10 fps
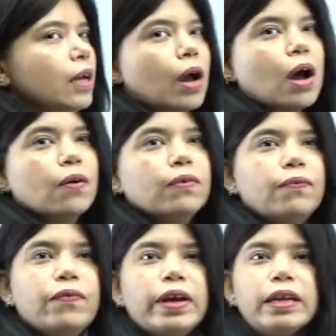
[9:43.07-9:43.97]

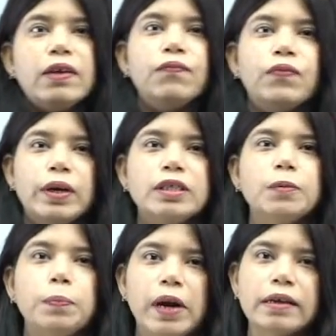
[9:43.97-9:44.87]
our very
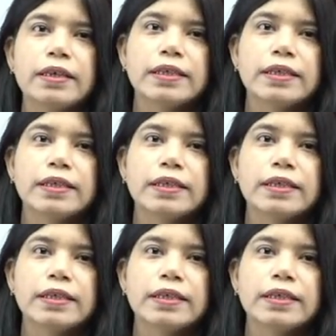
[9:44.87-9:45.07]
first practice